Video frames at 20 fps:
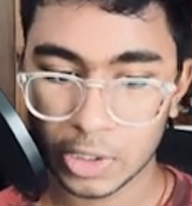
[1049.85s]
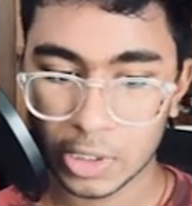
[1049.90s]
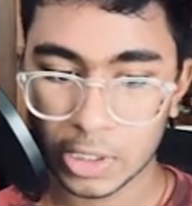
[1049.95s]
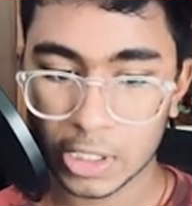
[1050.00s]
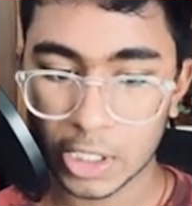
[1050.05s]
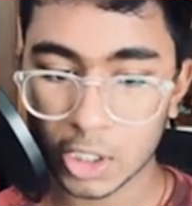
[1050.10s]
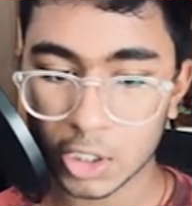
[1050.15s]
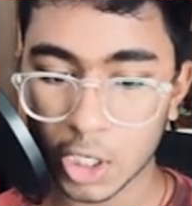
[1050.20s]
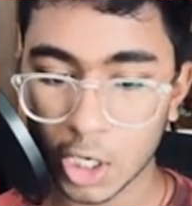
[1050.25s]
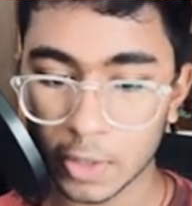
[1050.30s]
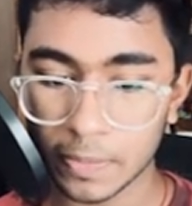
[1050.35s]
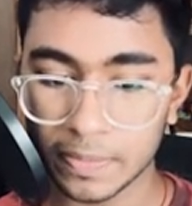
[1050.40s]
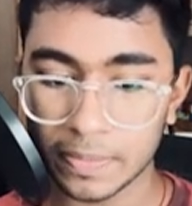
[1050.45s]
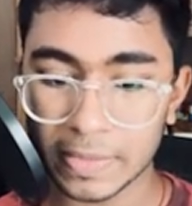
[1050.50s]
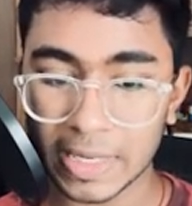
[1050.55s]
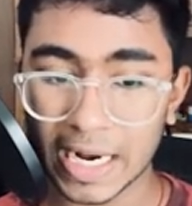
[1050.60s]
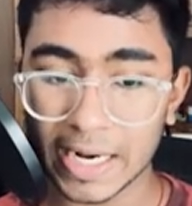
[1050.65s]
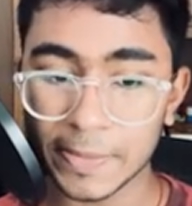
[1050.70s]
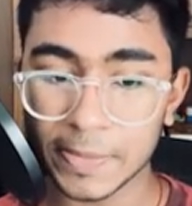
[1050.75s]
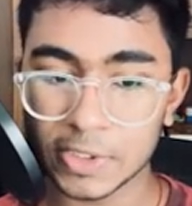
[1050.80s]
Now not
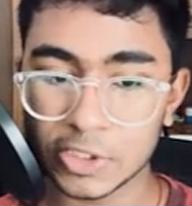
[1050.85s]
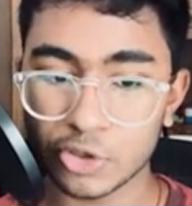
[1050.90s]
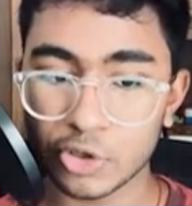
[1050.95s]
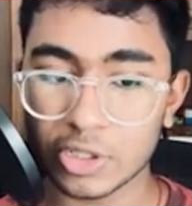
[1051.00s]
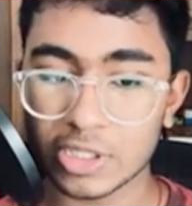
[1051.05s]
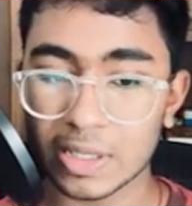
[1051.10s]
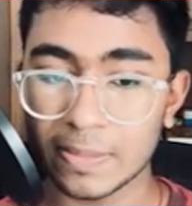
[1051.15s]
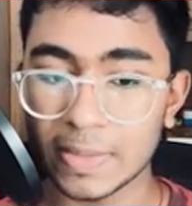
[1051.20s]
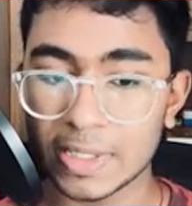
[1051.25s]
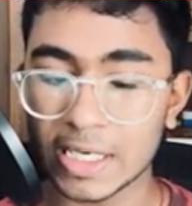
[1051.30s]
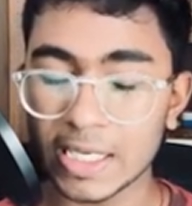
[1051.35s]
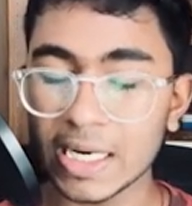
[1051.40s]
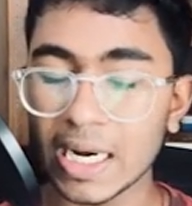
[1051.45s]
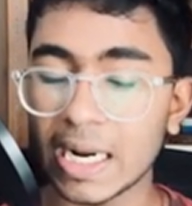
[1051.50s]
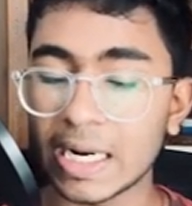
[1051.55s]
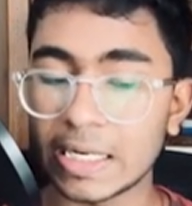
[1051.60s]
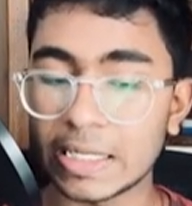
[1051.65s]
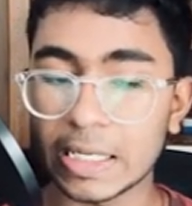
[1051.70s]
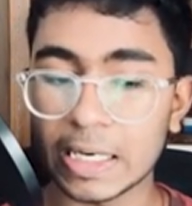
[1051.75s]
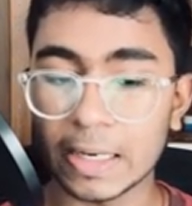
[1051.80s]
knight b three is coming in,
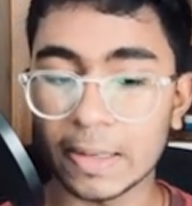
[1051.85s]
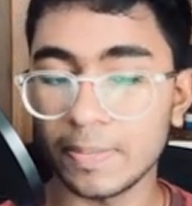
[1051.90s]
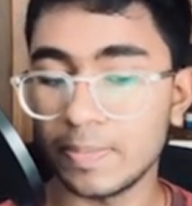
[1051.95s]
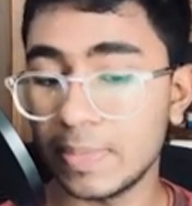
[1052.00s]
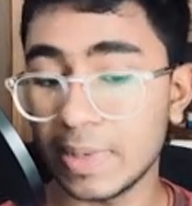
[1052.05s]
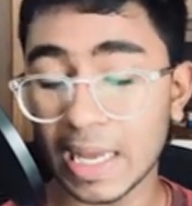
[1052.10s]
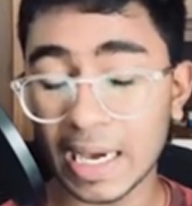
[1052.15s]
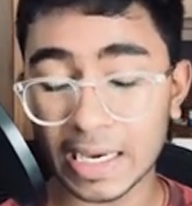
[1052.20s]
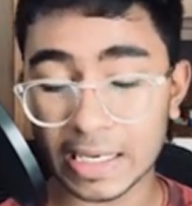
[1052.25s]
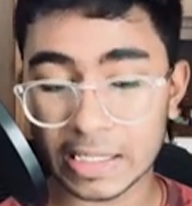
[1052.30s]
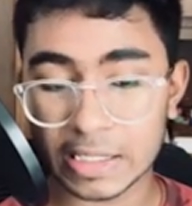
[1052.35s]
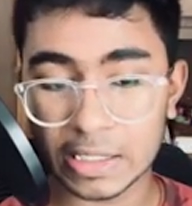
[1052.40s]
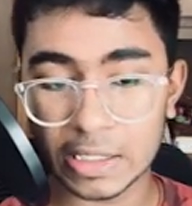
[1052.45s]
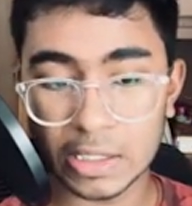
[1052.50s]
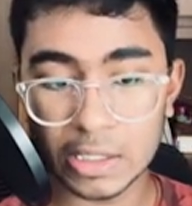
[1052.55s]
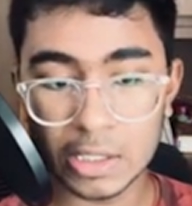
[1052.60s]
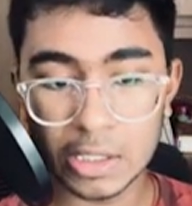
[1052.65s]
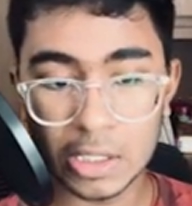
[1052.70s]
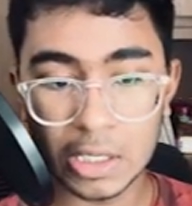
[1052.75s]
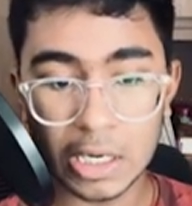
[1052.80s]
and uh, black
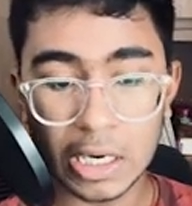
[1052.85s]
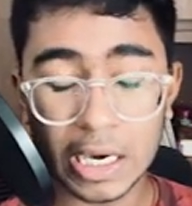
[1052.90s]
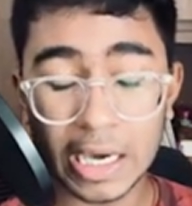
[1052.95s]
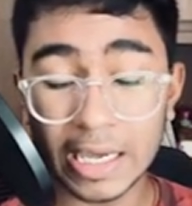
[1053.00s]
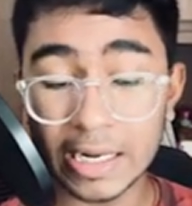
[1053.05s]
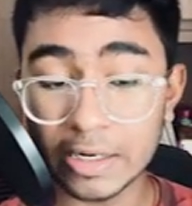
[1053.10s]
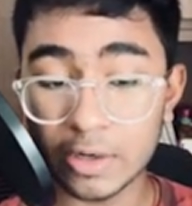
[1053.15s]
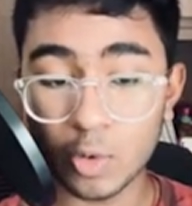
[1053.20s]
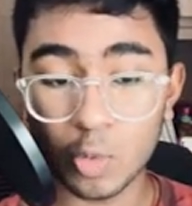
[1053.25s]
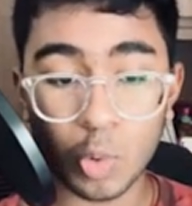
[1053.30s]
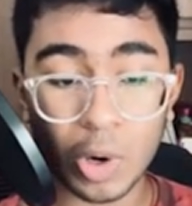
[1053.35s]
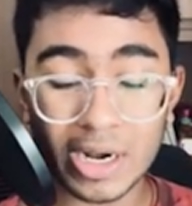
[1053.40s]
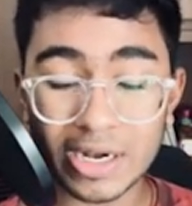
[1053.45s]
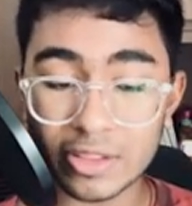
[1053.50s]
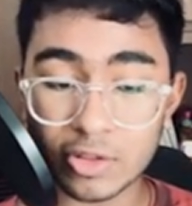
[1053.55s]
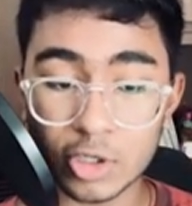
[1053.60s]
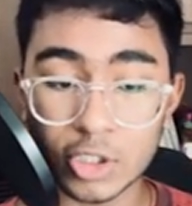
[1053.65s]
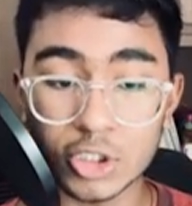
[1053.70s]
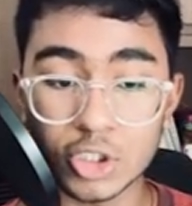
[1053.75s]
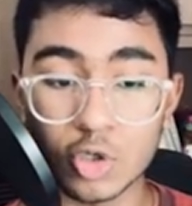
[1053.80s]
and white is
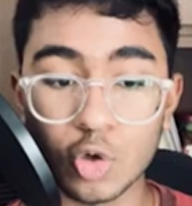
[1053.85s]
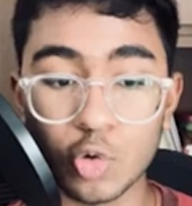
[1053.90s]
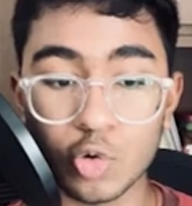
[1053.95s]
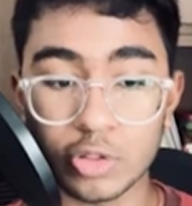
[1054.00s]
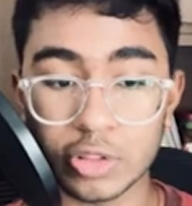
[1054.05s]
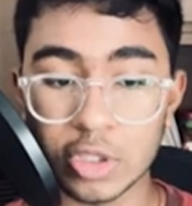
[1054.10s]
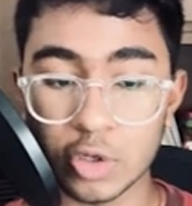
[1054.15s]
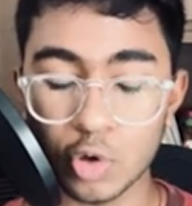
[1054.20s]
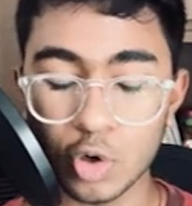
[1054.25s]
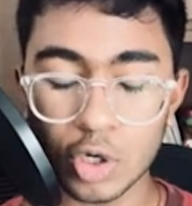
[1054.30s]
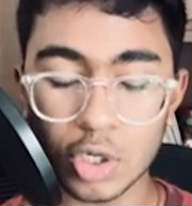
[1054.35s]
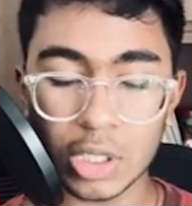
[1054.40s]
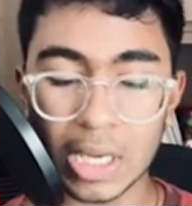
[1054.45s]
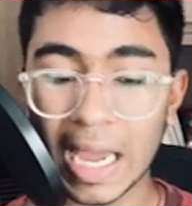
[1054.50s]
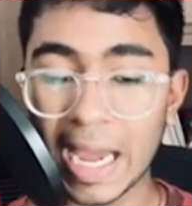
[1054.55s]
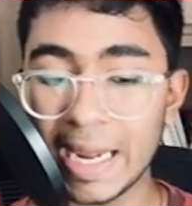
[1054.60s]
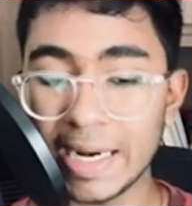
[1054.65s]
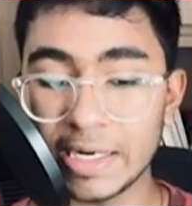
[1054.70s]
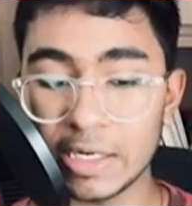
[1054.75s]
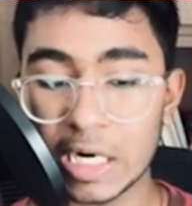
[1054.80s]
going to lose the rook,
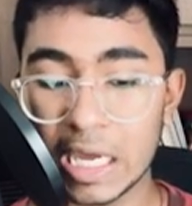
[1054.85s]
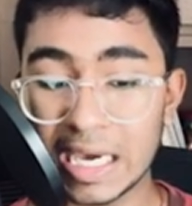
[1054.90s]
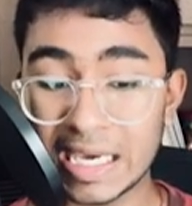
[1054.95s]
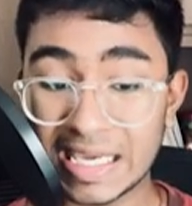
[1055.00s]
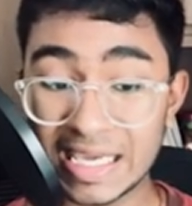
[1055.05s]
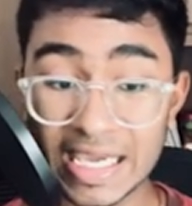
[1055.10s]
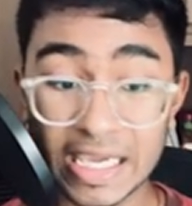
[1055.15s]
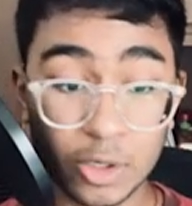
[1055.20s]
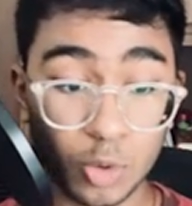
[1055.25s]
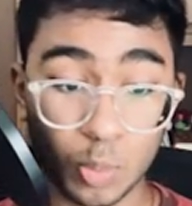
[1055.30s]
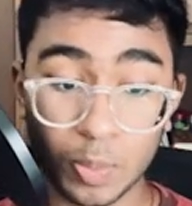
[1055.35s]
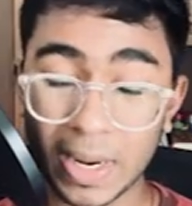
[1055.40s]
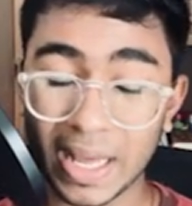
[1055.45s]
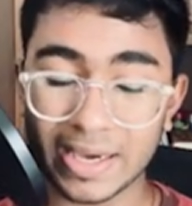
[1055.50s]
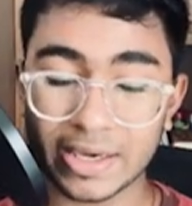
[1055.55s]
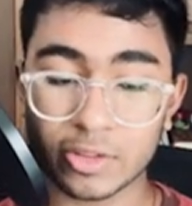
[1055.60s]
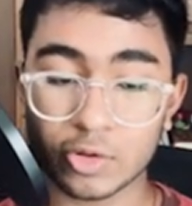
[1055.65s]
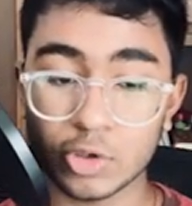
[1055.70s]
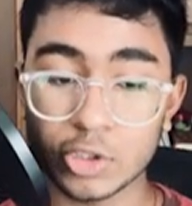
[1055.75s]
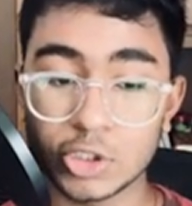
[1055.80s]
and again black
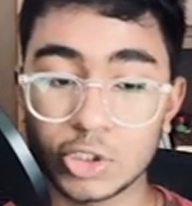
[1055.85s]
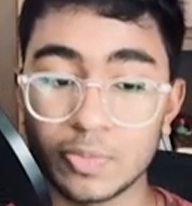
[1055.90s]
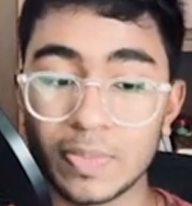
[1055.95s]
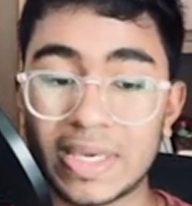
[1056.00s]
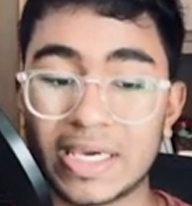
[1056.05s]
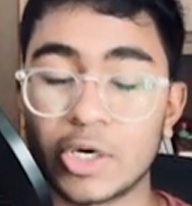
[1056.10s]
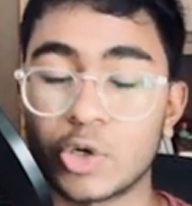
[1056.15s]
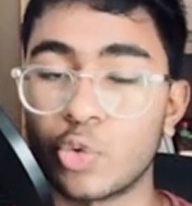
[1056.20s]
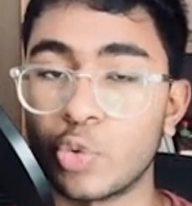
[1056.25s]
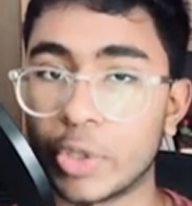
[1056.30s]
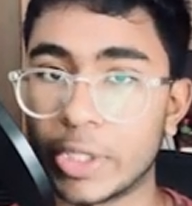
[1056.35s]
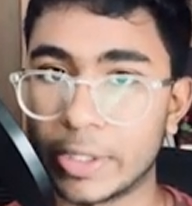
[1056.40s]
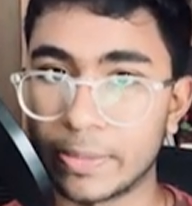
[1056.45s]
is going to make a queen.